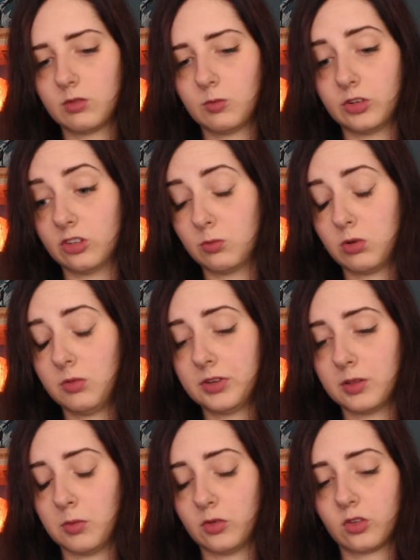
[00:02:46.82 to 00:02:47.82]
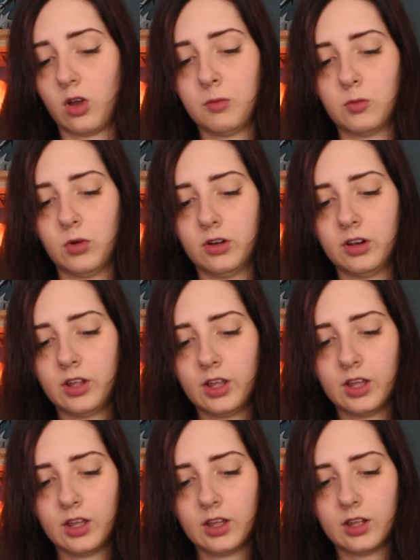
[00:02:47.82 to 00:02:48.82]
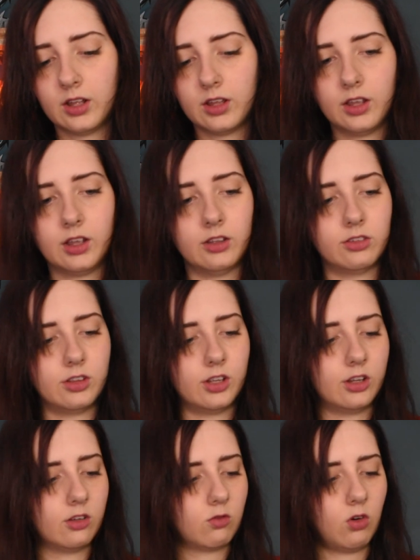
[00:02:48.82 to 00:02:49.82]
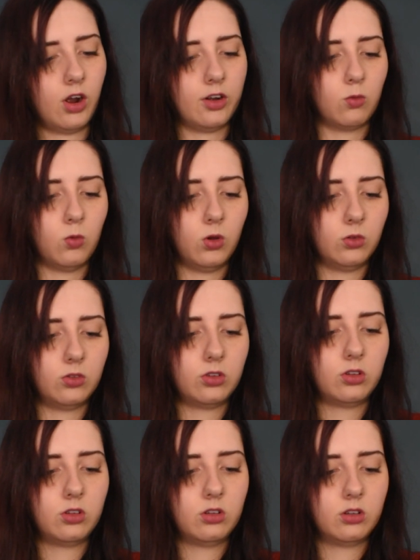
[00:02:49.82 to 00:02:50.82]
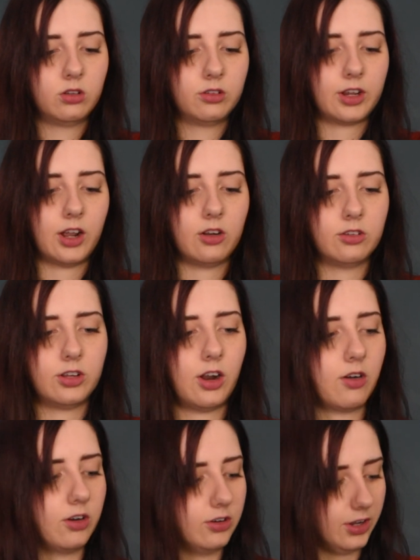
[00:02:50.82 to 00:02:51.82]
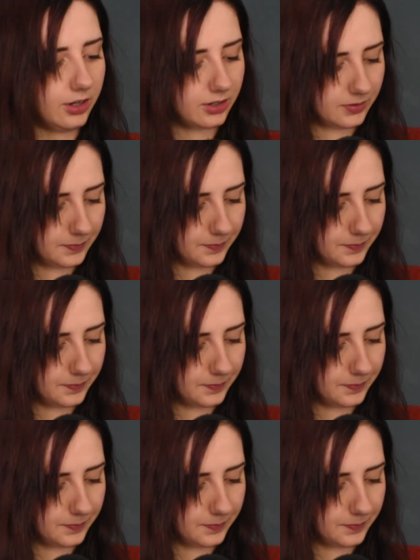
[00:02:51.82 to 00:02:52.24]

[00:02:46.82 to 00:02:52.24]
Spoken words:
which is probably the most common one, is the Rider-Waite tarot deck.